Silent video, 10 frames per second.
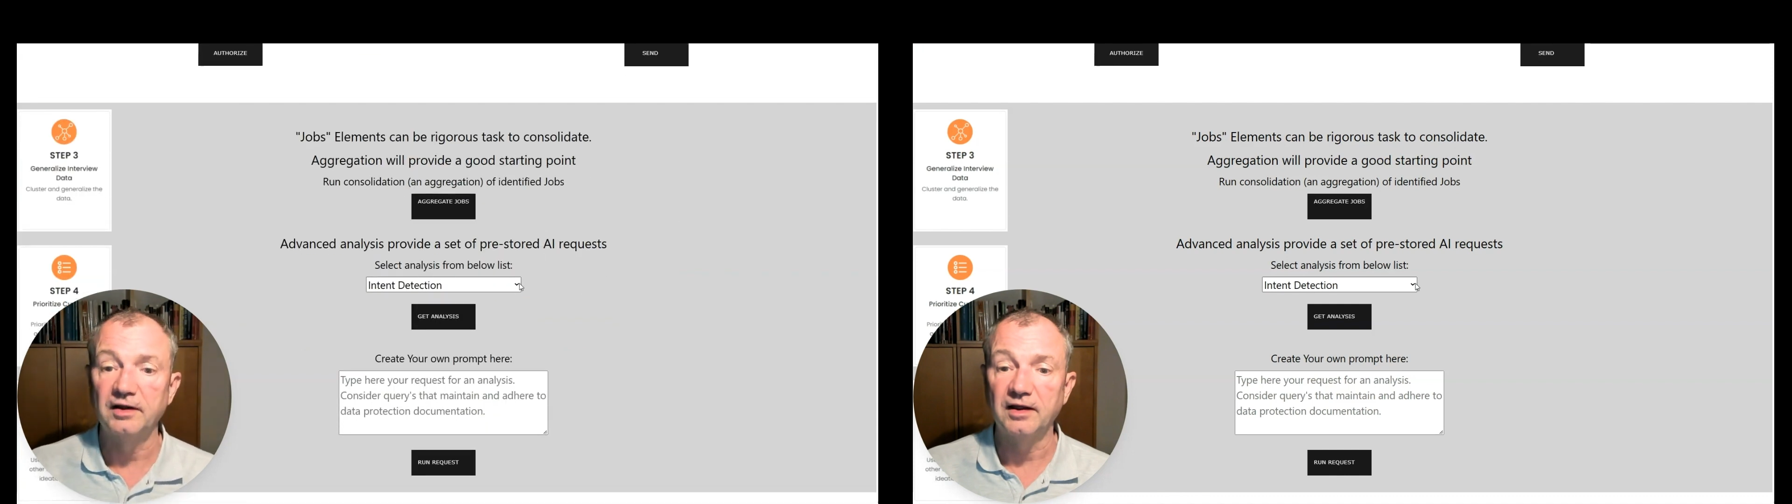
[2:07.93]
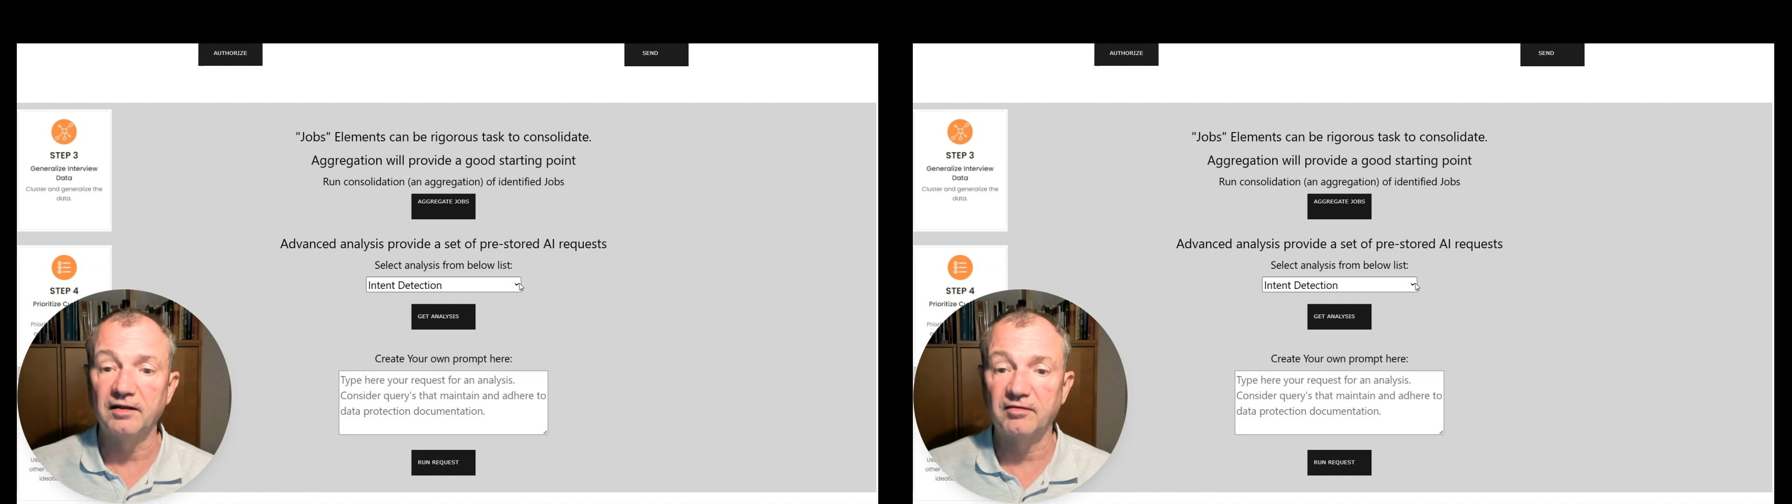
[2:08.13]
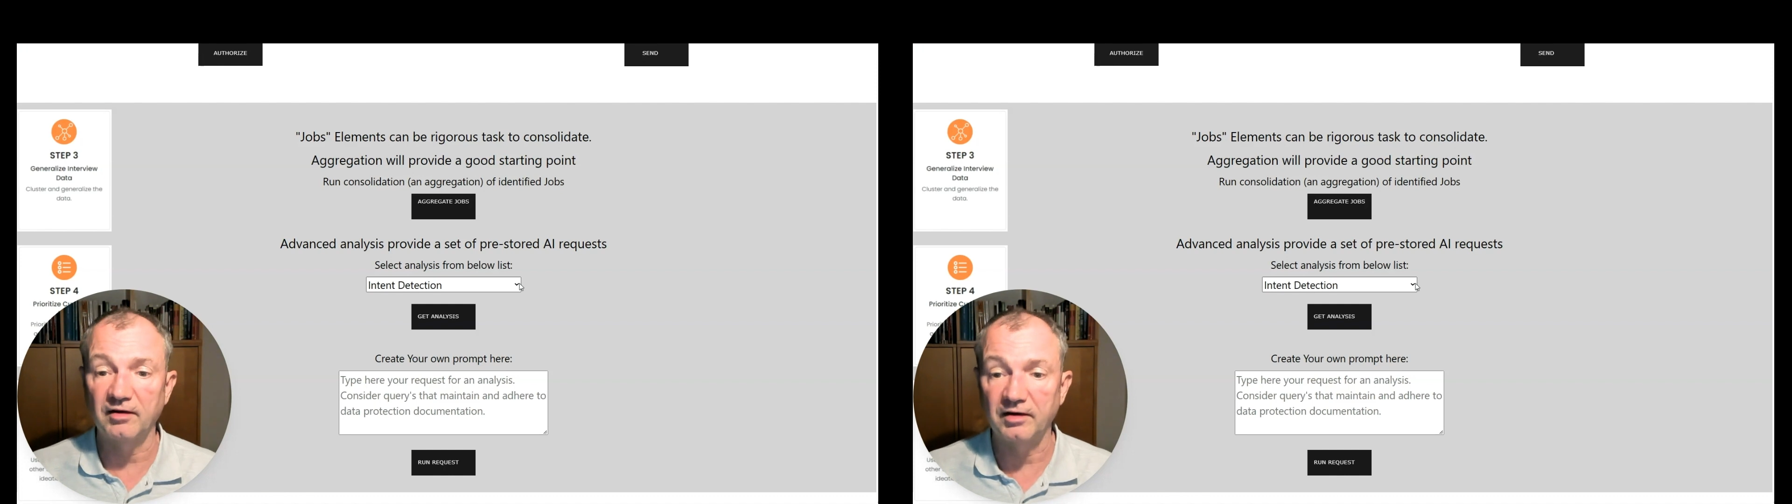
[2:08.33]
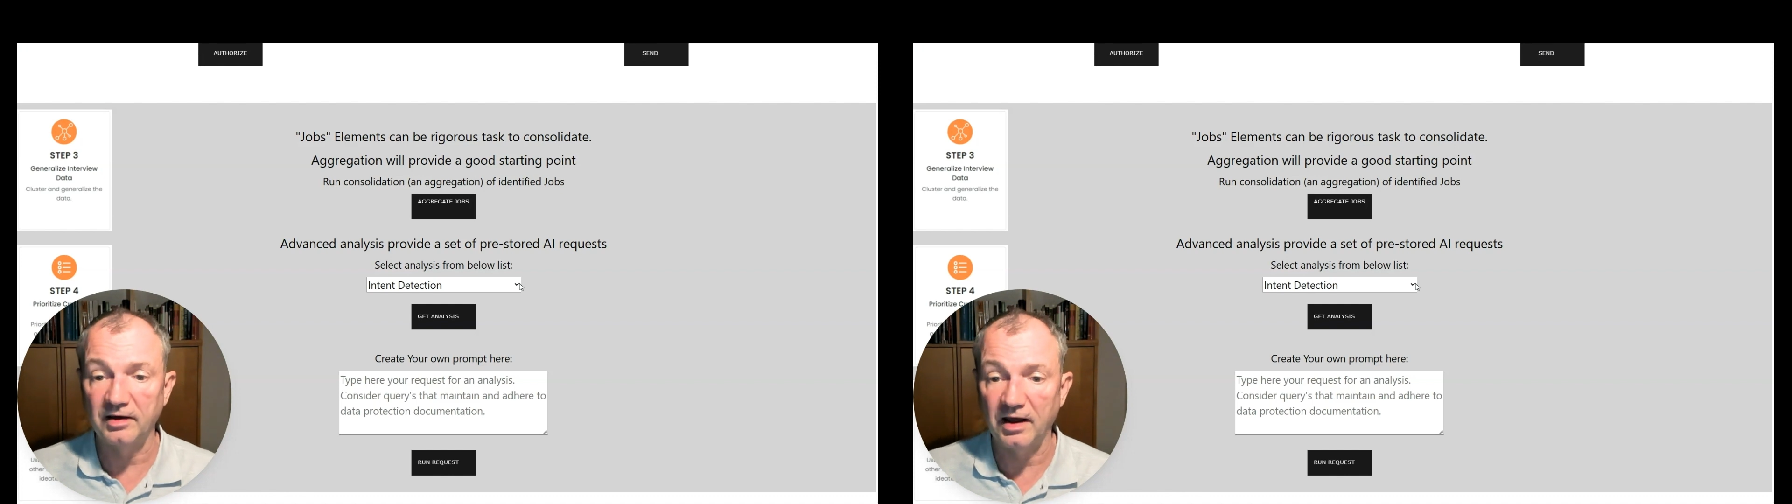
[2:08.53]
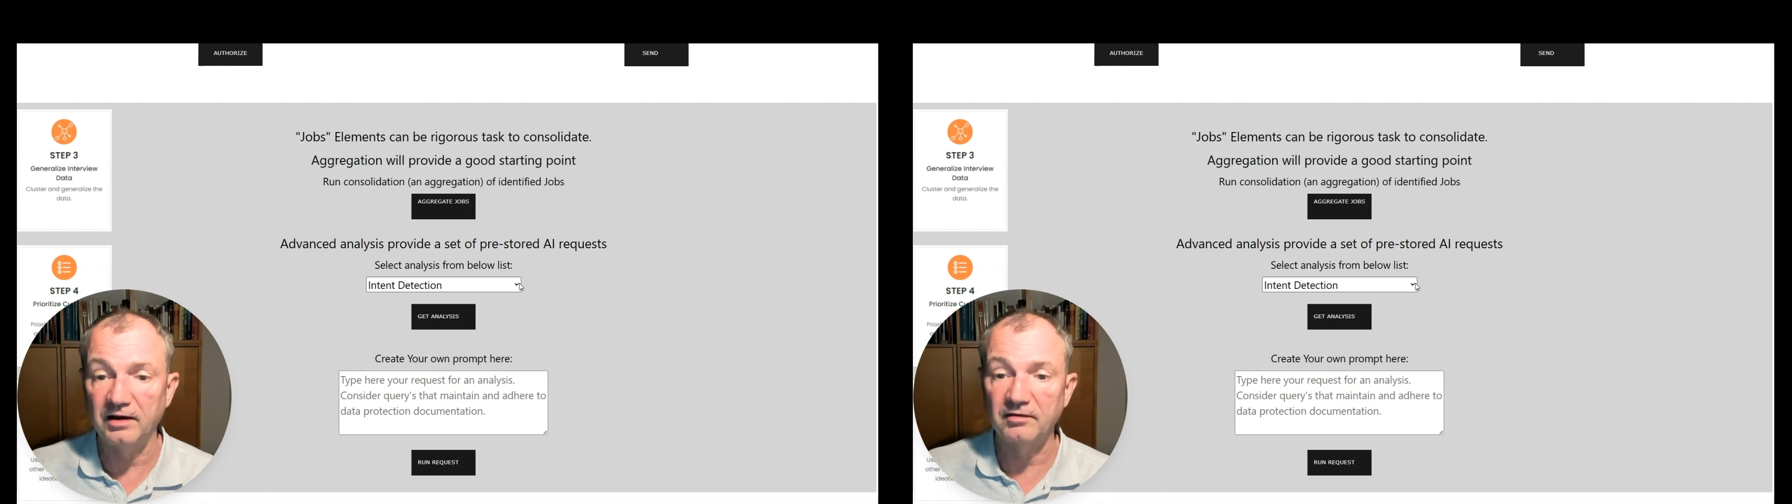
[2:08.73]
It's the
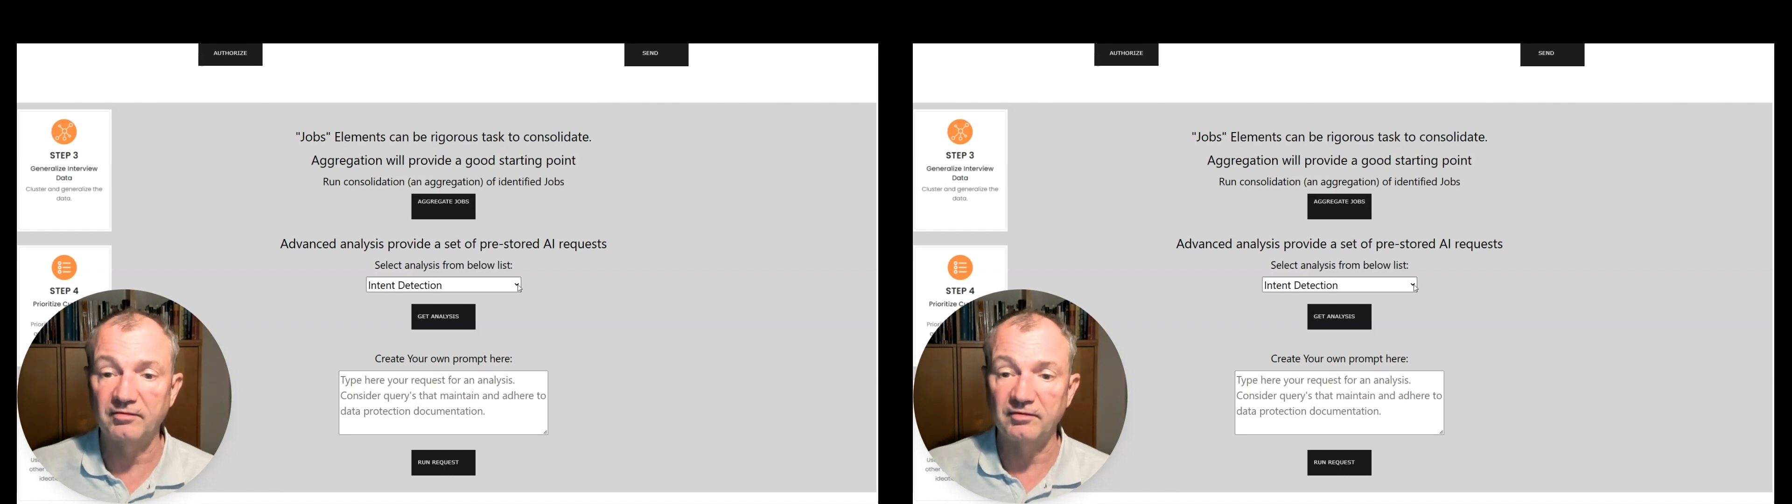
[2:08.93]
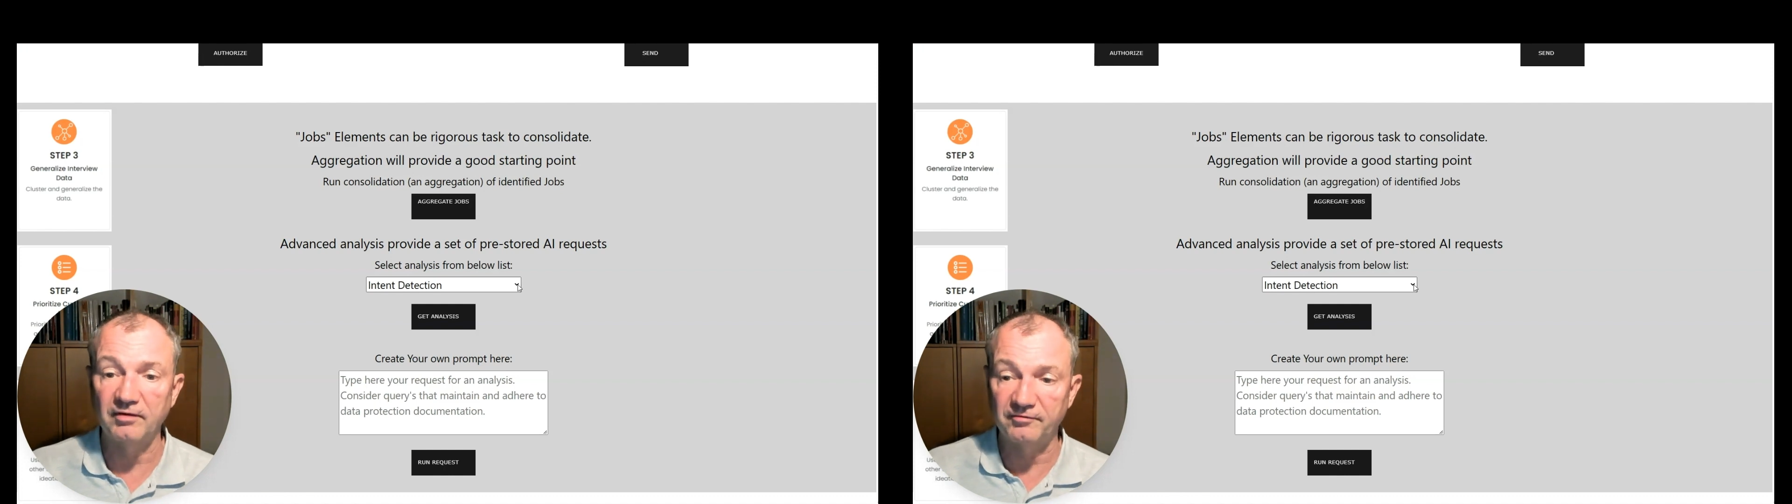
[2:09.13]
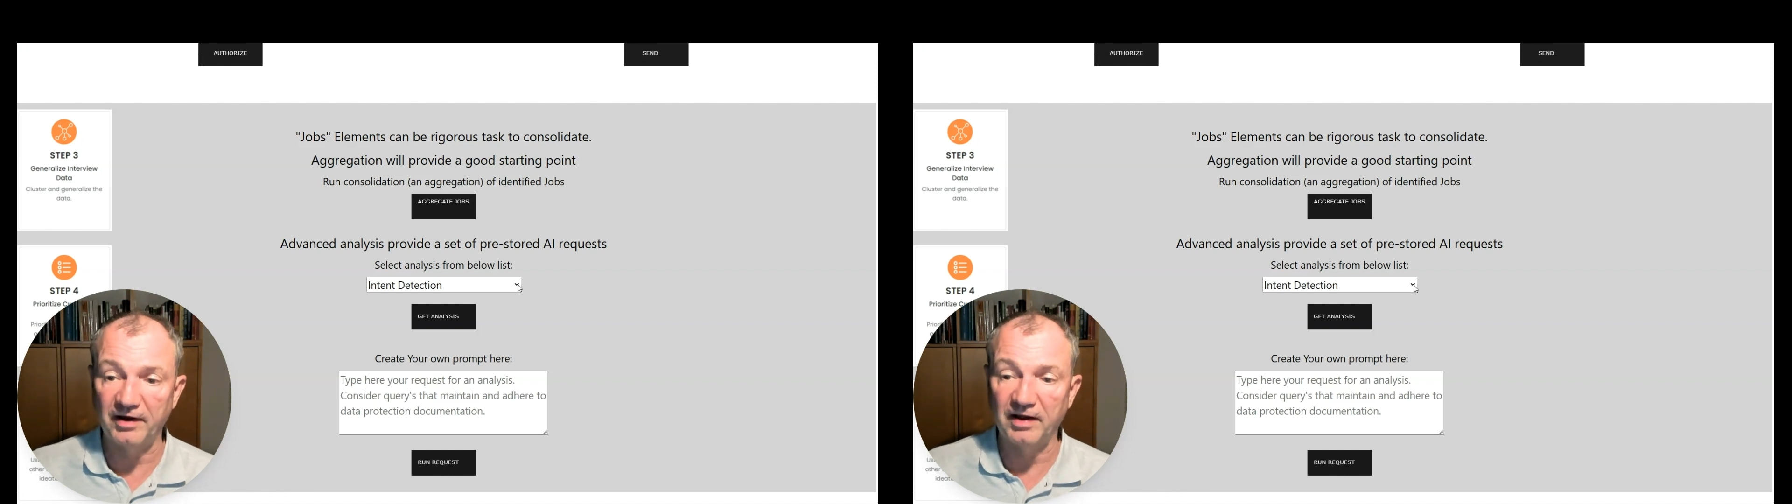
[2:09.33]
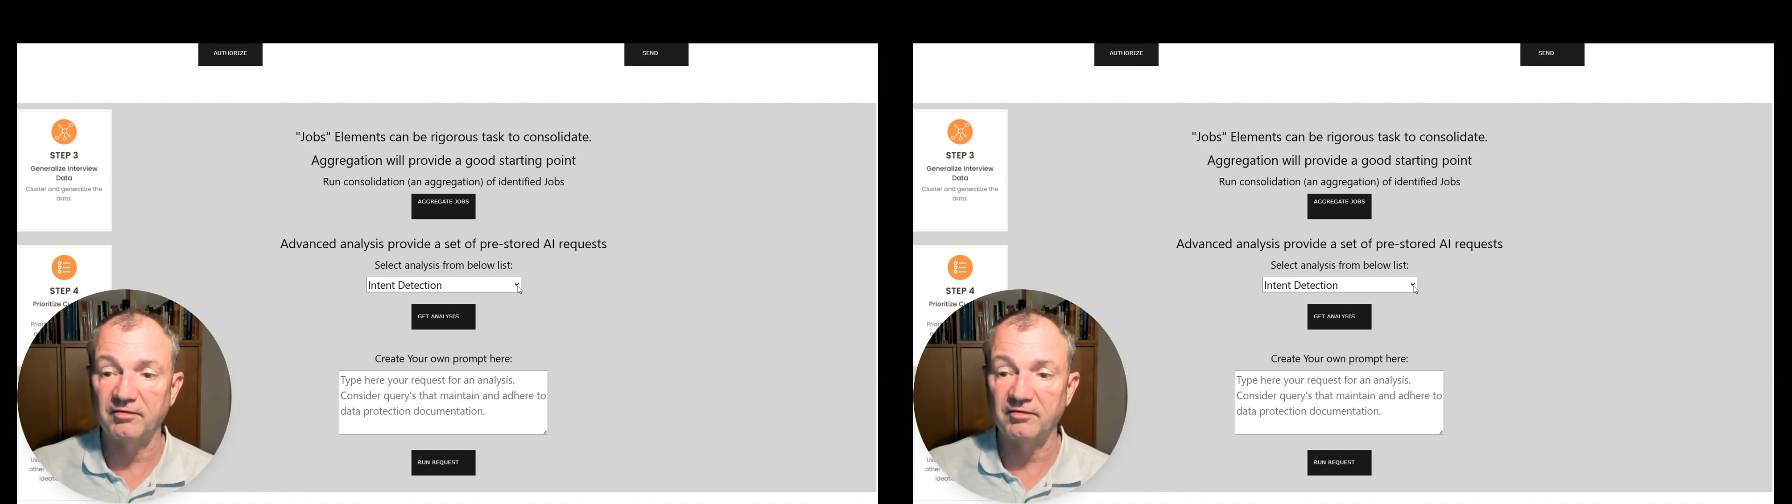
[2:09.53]
advanced